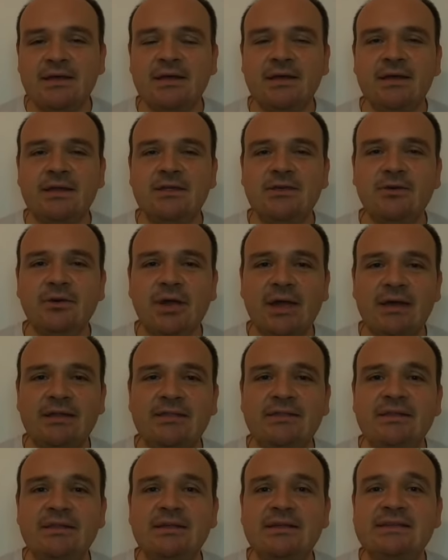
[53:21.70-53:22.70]
uh, you
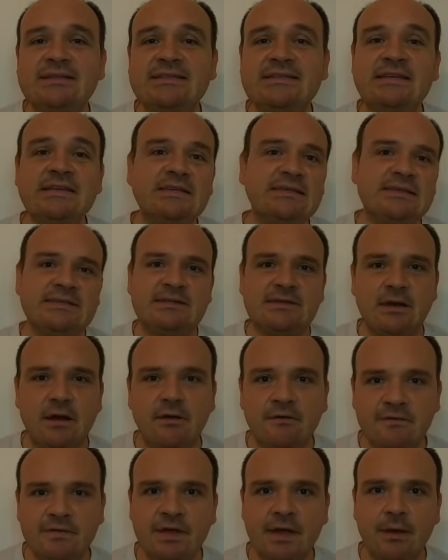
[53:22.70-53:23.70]
had uh, six
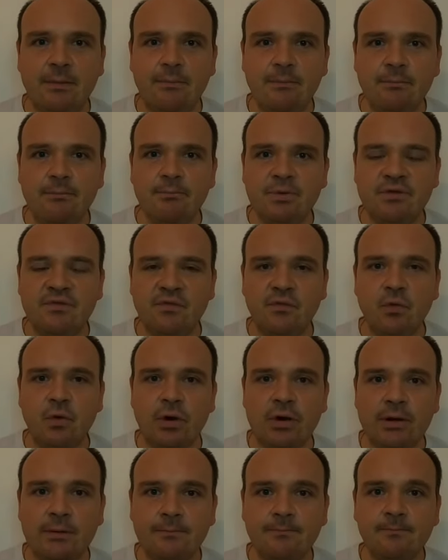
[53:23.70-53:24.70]
of them
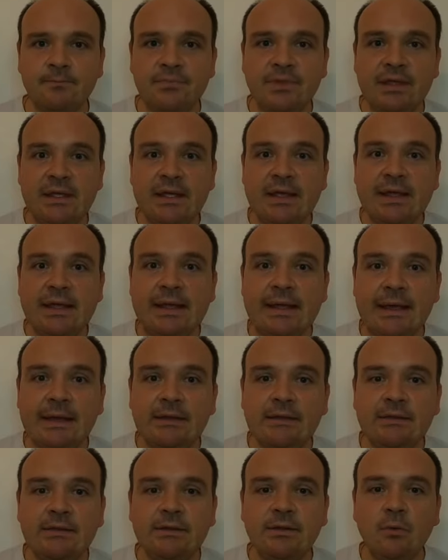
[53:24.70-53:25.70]
before.
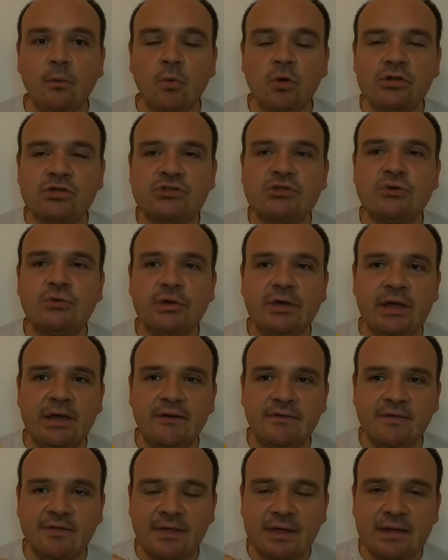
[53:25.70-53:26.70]
And what you
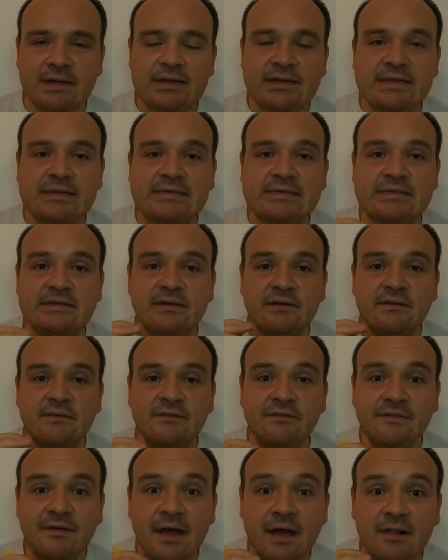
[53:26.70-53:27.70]
have then is a
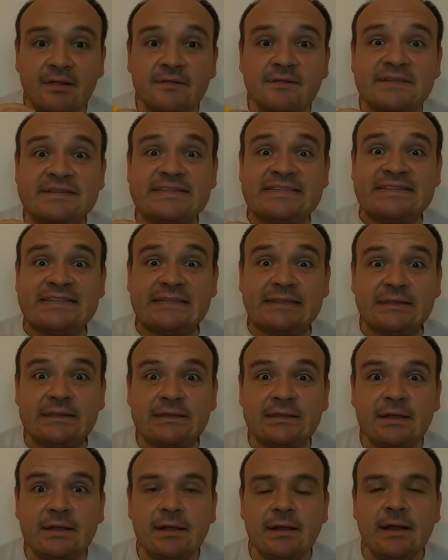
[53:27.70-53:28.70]
valve seat.
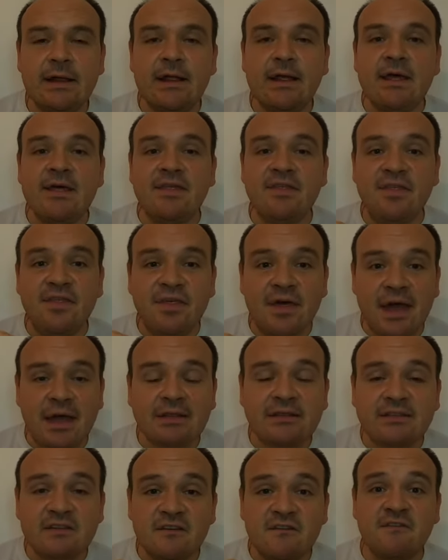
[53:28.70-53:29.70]

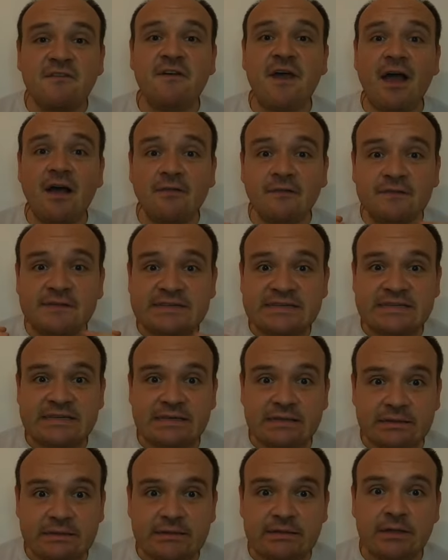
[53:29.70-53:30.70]
That valve
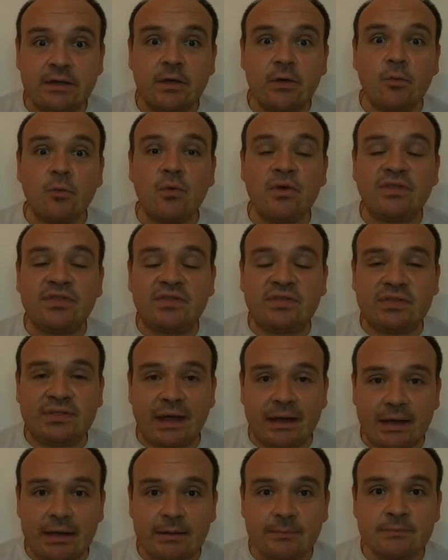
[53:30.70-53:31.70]
seat with
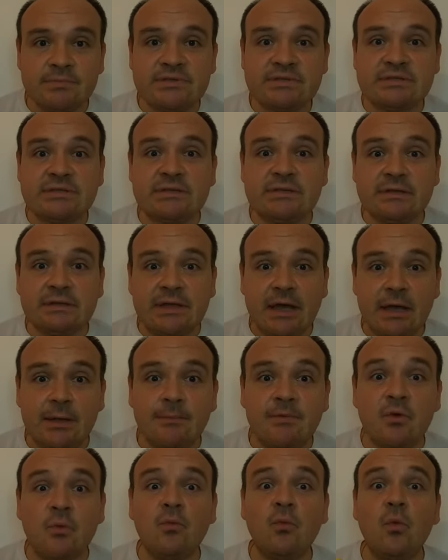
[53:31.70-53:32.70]
times,
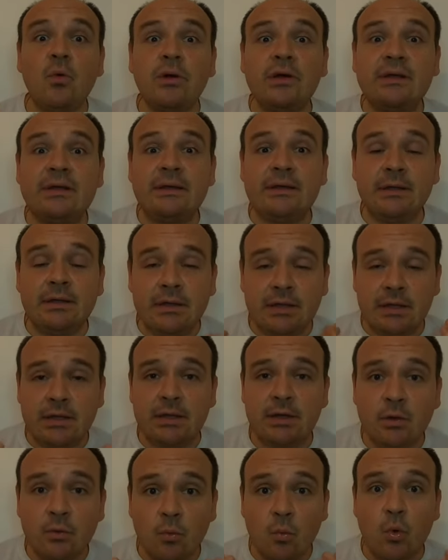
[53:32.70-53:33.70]
time
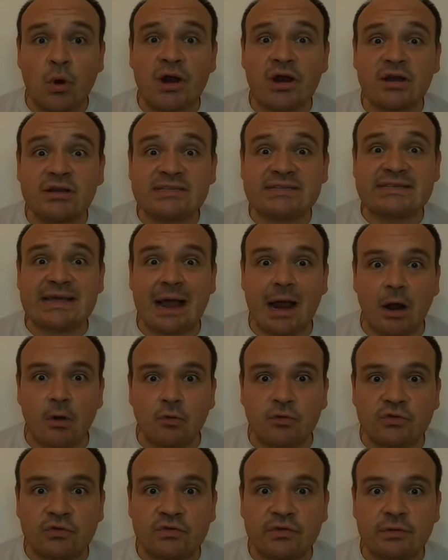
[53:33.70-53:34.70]
uh, wears
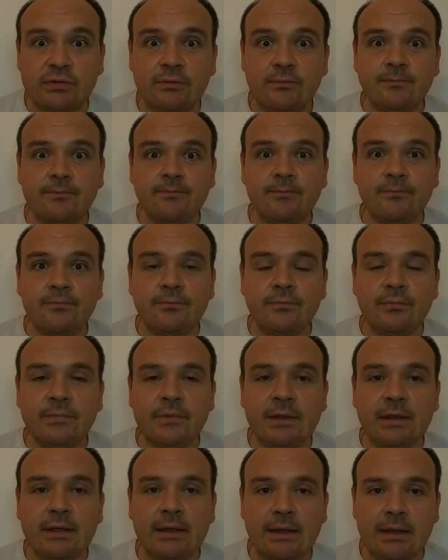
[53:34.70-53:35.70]
out.
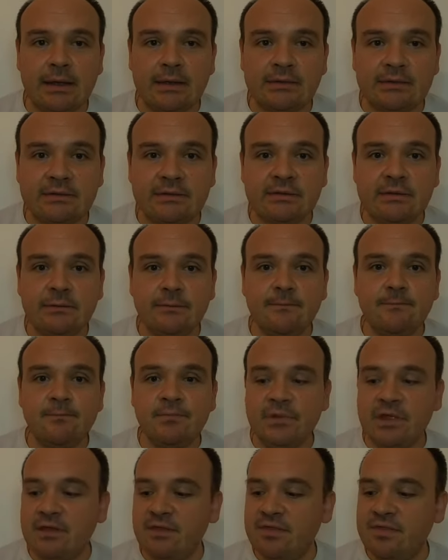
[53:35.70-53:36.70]
And
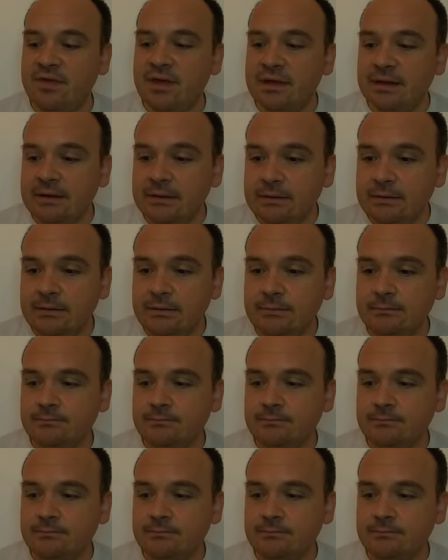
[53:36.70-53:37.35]
then,